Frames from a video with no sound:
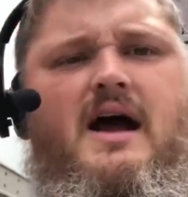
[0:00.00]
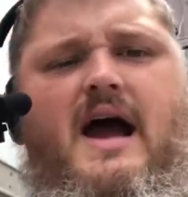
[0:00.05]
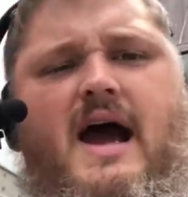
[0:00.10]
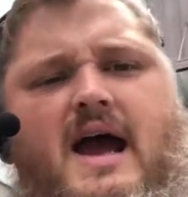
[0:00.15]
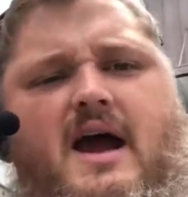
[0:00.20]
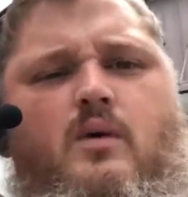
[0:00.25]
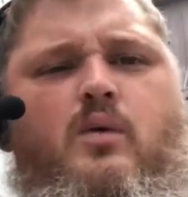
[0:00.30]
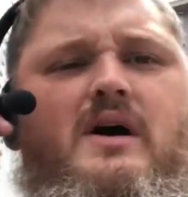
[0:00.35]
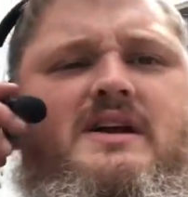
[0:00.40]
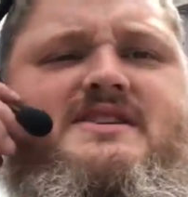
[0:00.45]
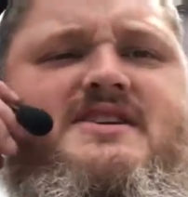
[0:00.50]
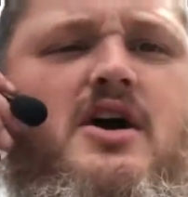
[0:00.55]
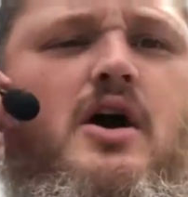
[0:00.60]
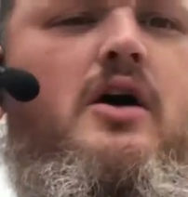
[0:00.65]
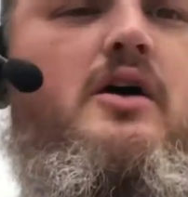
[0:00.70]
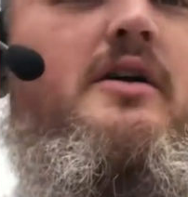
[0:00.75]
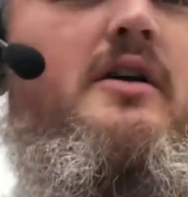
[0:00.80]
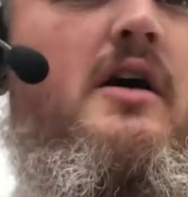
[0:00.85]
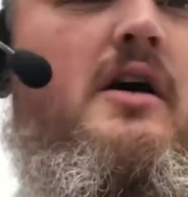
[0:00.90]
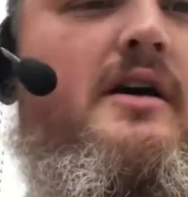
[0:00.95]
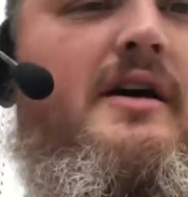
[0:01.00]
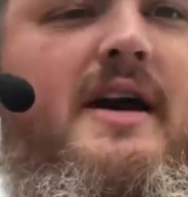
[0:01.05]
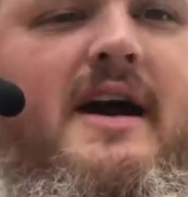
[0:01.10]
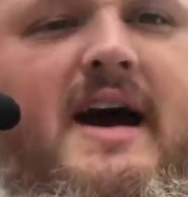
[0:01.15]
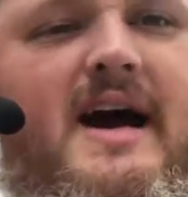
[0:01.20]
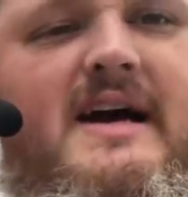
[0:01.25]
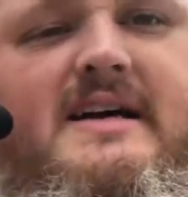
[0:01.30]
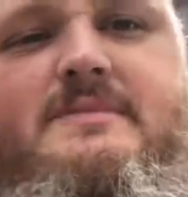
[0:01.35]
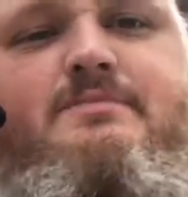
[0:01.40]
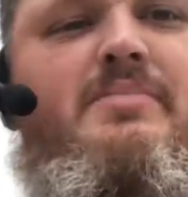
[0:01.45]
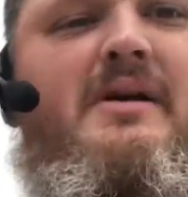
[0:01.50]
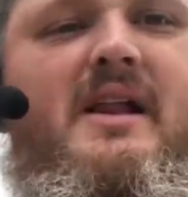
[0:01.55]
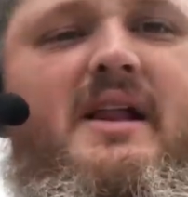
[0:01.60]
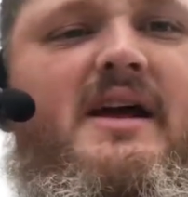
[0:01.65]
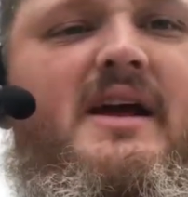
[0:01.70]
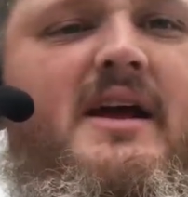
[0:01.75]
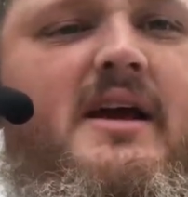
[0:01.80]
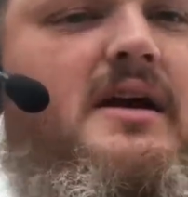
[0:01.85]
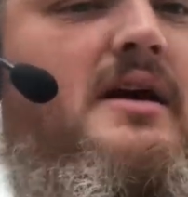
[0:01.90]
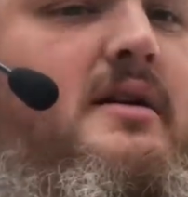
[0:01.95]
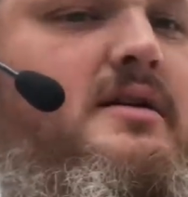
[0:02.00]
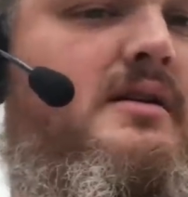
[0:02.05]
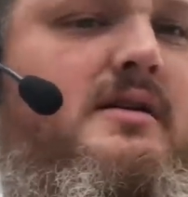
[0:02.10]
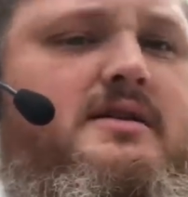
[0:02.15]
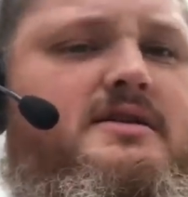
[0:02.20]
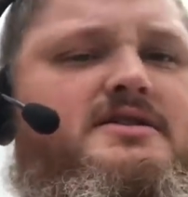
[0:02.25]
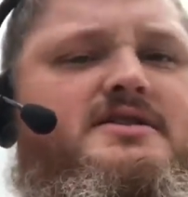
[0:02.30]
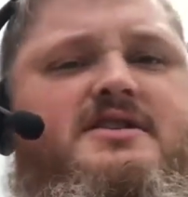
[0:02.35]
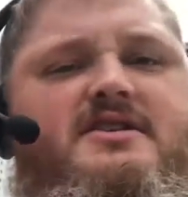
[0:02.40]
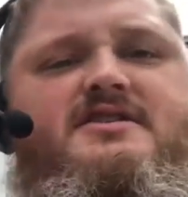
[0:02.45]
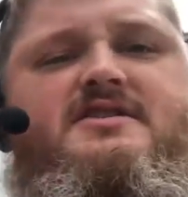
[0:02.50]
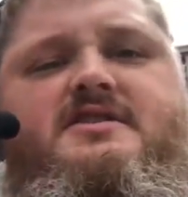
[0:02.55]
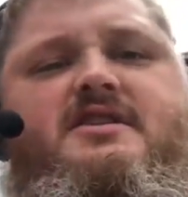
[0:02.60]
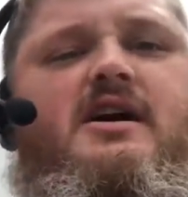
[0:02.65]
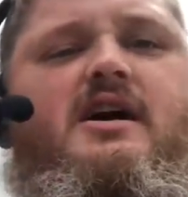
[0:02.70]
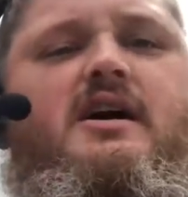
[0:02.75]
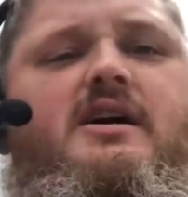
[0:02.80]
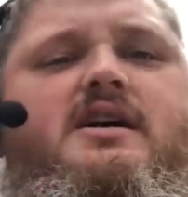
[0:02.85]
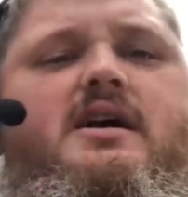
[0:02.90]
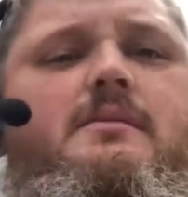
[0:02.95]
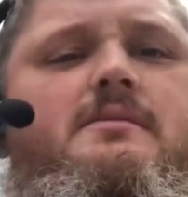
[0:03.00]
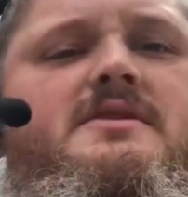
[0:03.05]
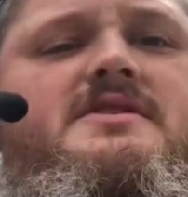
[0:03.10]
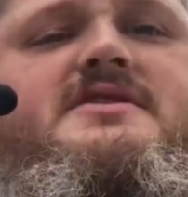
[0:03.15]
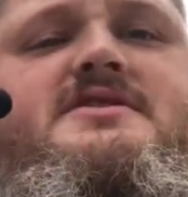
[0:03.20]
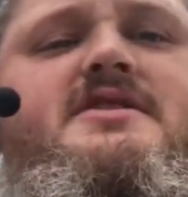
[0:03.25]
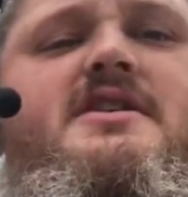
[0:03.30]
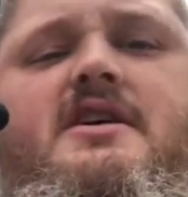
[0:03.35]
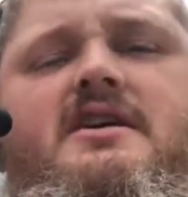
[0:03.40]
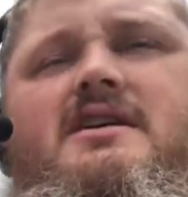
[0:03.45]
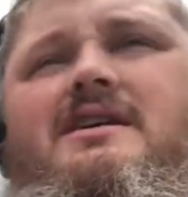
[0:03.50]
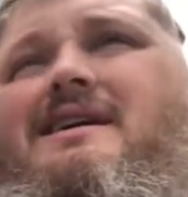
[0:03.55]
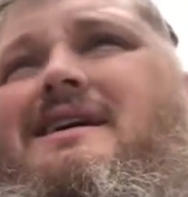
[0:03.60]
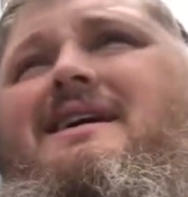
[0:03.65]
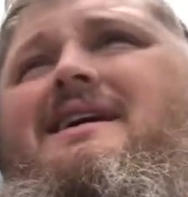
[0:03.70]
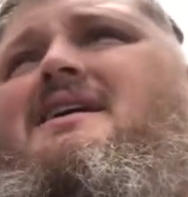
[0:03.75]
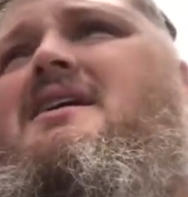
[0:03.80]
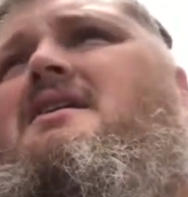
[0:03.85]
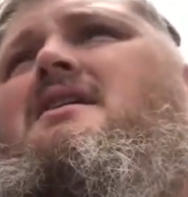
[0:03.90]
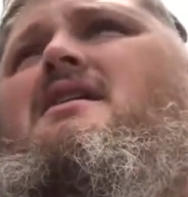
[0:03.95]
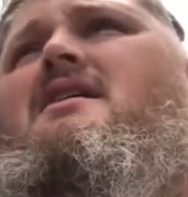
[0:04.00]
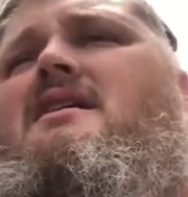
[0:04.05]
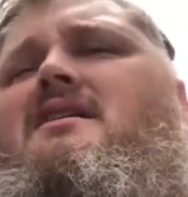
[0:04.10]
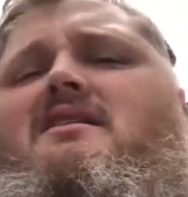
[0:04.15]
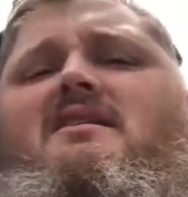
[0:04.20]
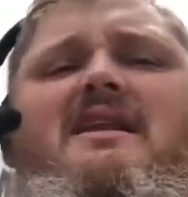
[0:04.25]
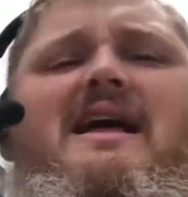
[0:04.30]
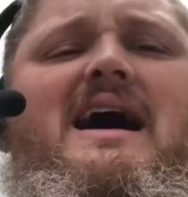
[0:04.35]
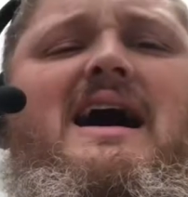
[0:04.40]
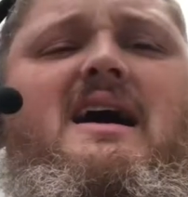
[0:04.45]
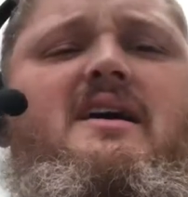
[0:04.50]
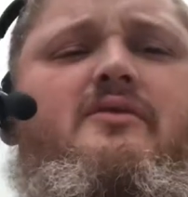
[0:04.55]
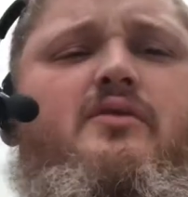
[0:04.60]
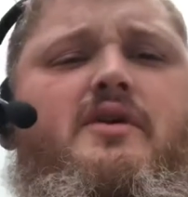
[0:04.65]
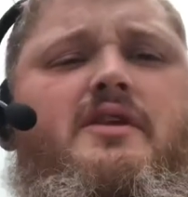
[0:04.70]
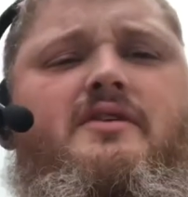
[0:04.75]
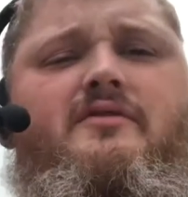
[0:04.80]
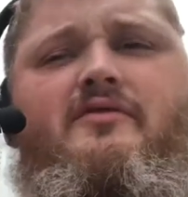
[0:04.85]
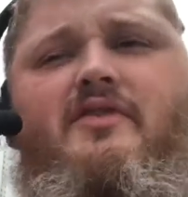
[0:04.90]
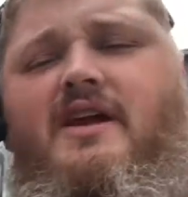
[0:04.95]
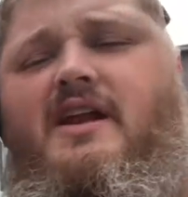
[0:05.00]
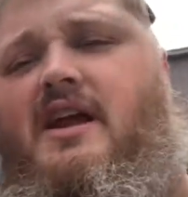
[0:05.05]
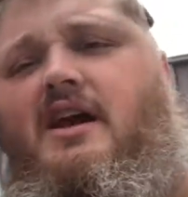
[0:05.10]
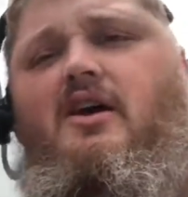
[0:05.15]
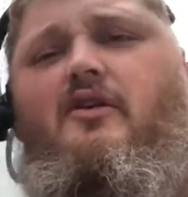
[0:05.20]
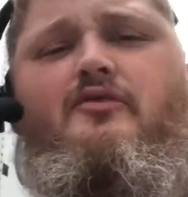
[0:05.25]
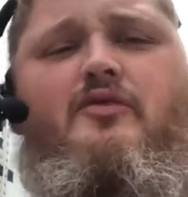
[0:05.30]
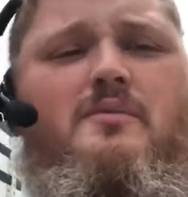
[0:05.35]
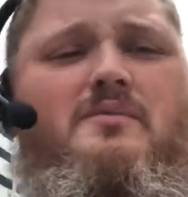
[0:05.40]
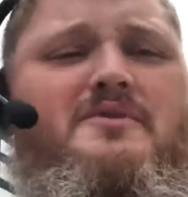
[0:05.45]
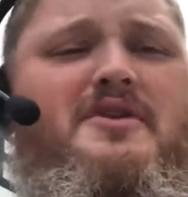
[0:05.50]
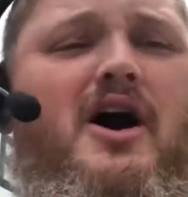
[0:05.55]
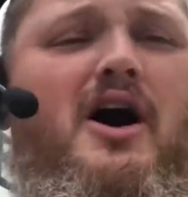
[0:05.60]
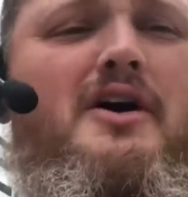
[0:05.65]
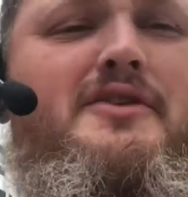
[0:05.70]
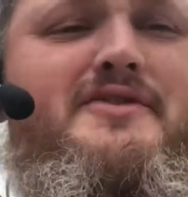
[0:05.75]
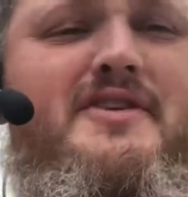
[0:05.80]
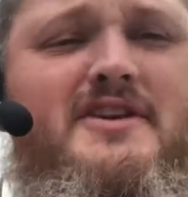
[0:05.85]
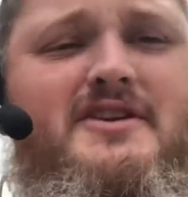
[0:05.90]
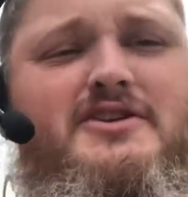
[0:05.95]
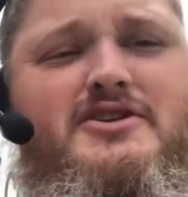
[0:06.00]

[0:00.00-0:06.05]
Hey, what's going on, guys? Billy here. Just coming to you live with a video from Dalton,